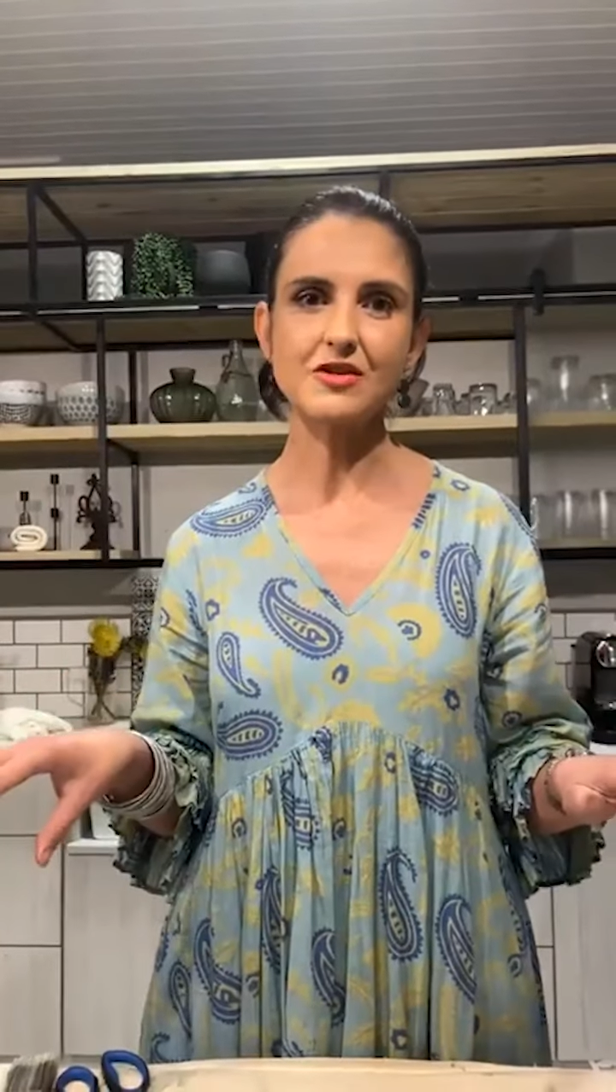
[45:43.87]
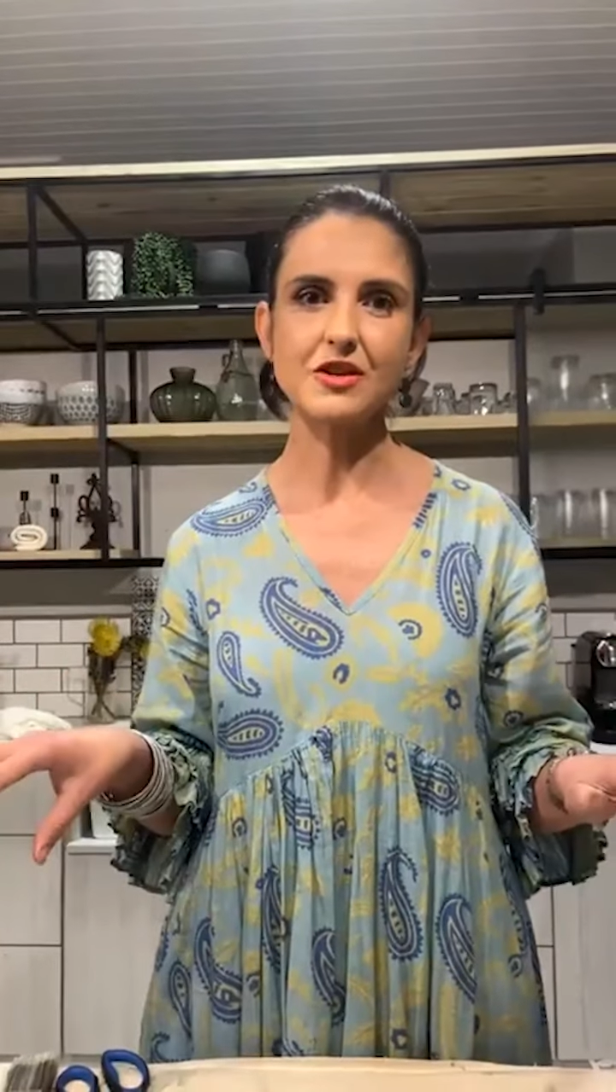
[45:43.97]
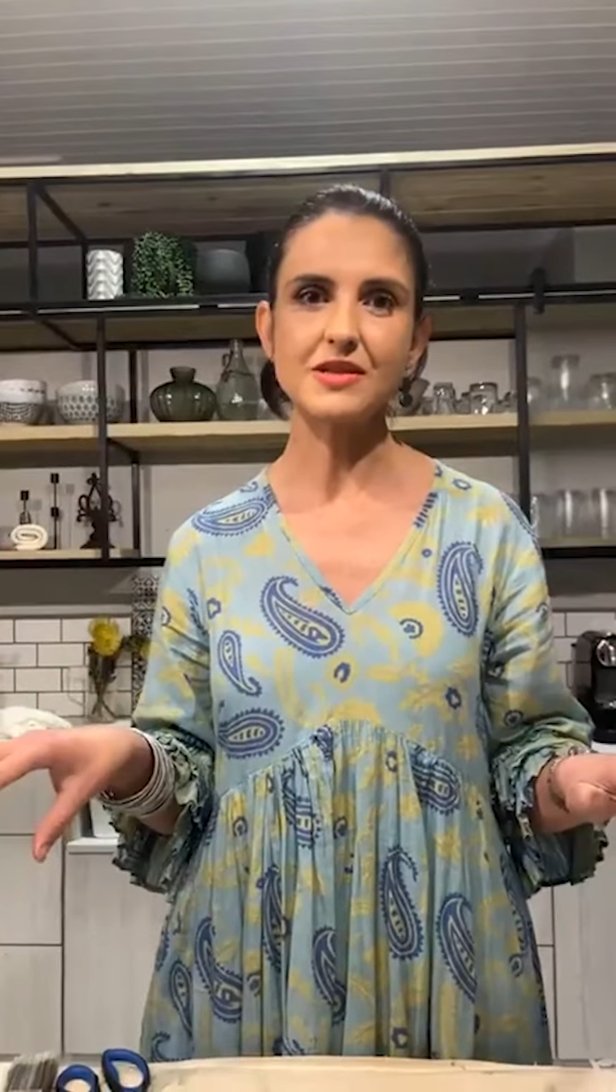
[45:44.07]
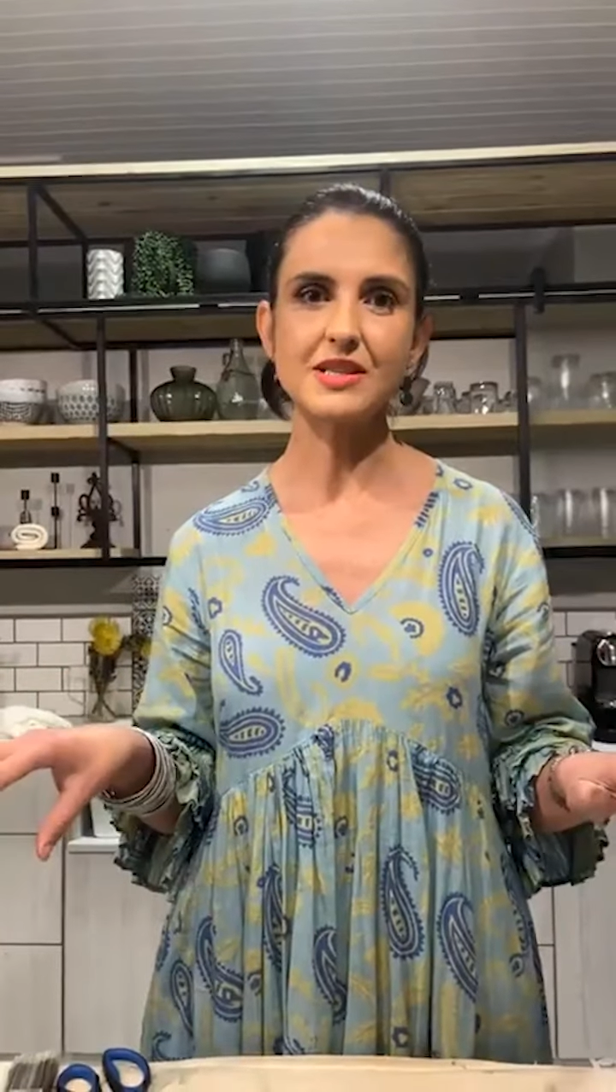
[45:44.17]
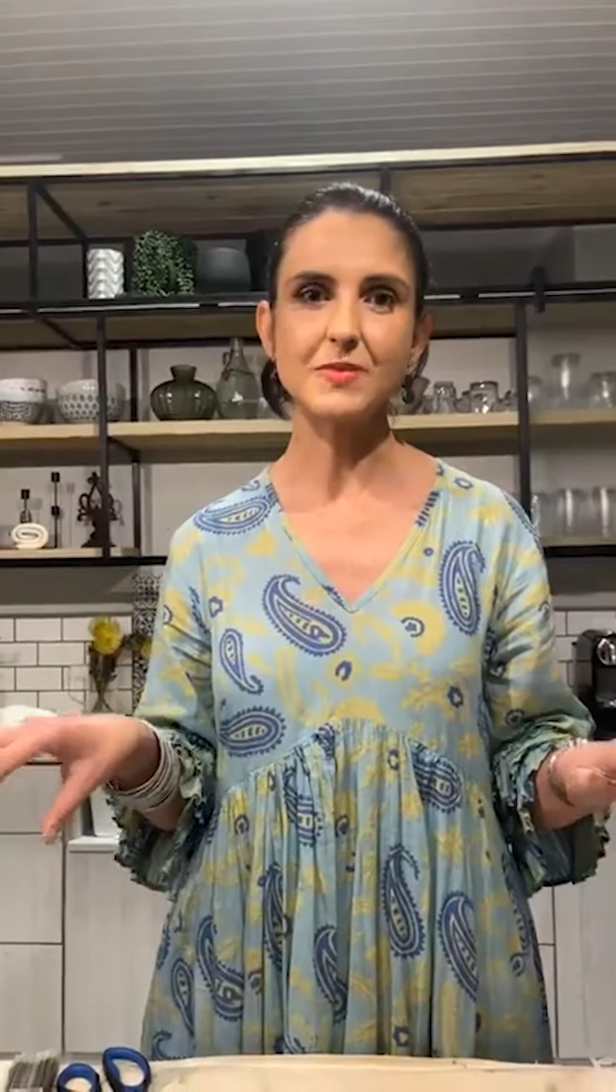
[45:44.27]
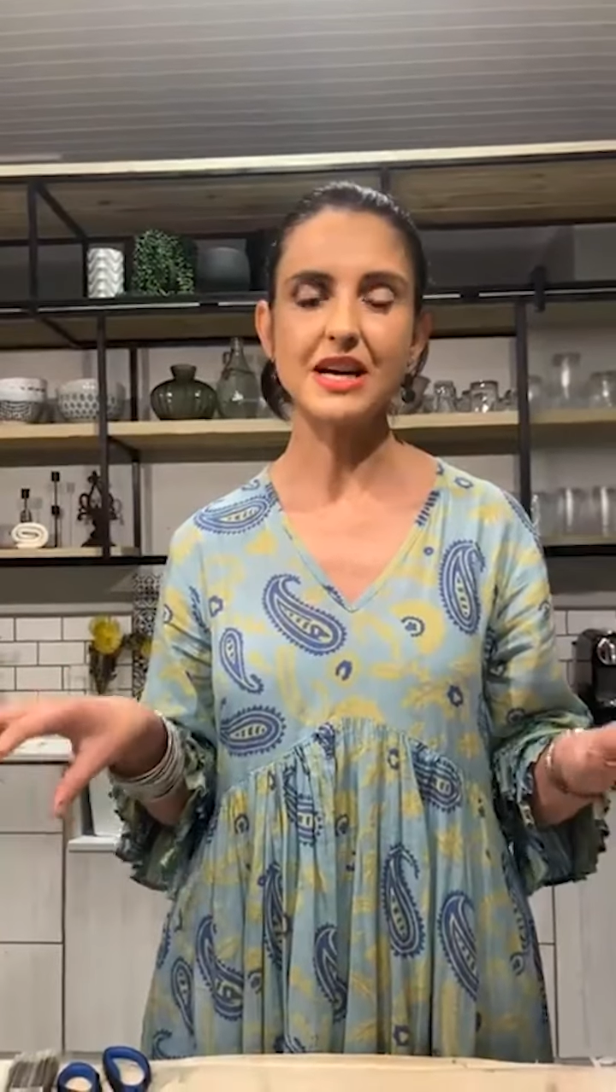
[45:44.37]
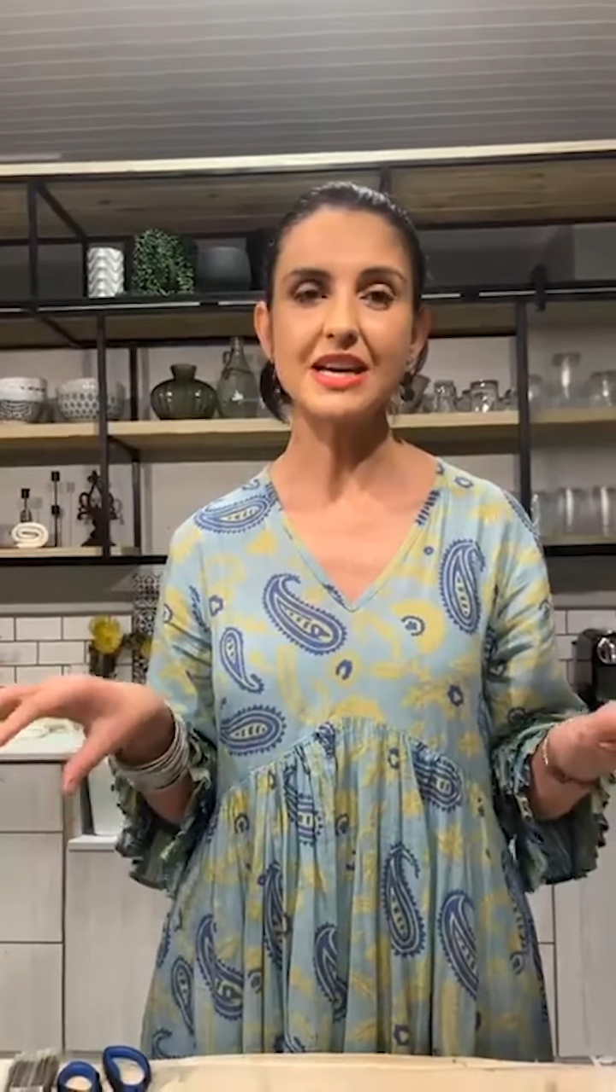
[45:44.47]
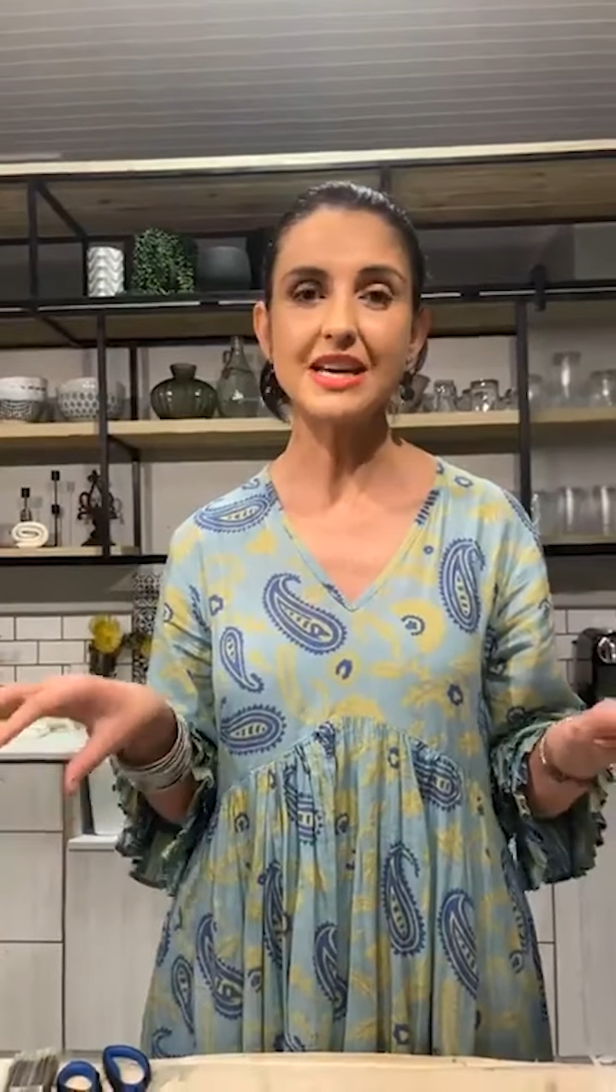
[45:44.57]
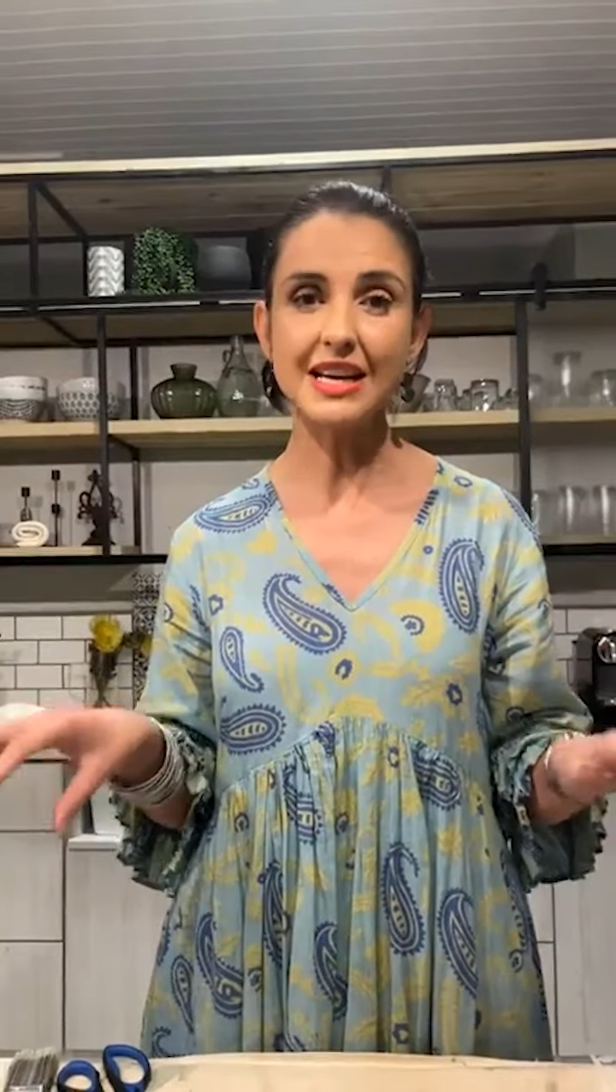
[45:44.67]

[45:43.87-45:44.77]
Francis Bay